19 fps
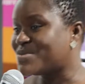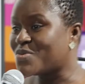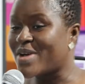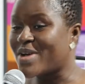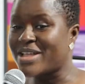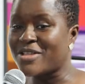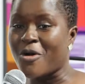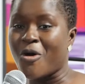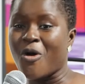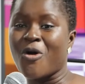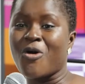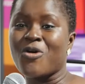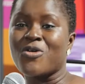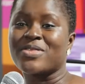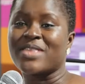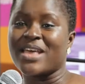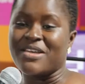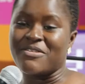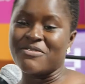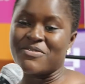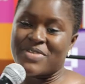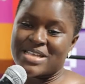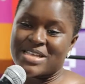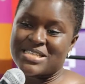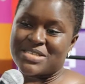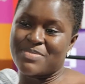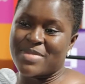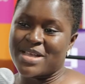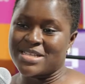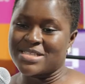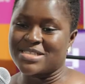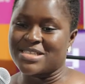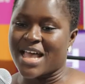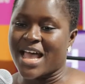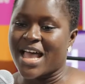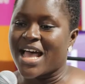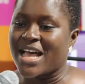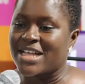When all the investments
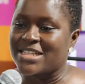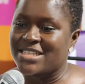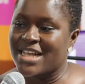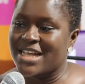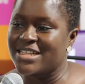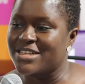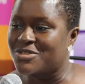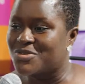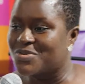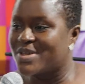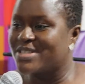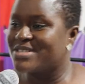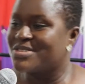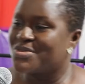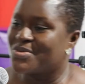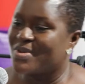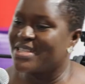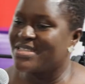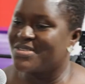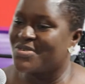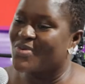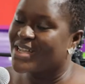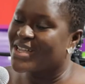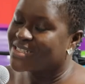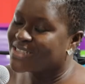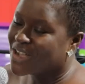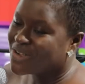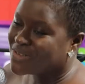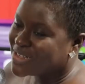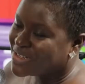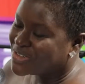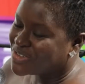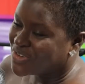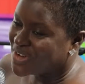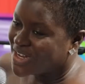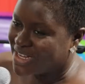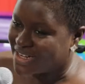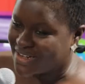I had done in 2020 went down the
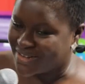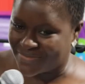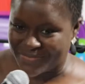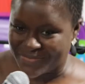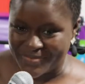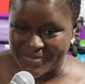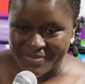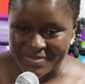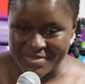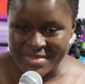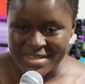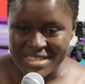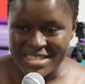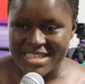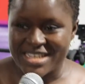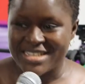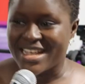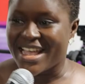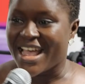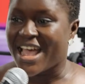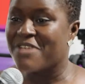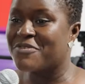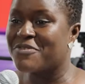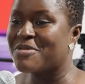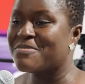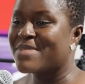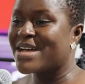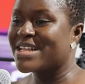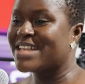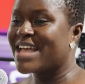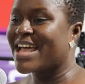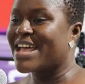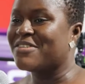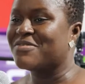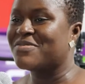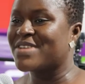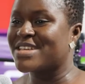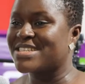drain. And every money I
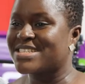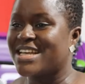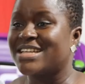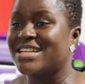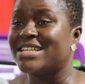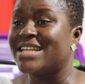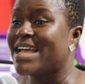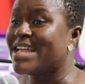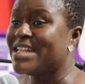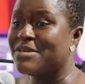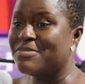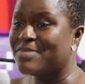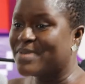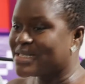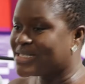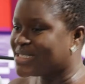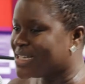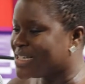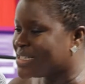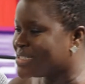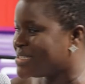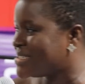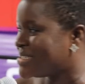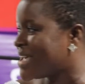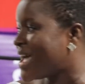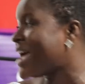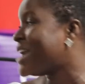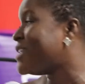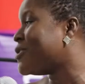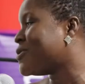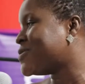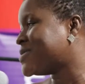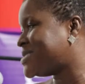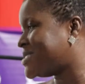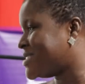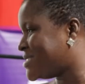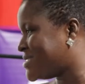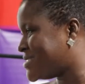invested in any business, I
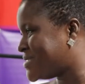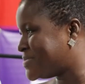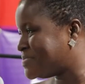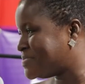lost it.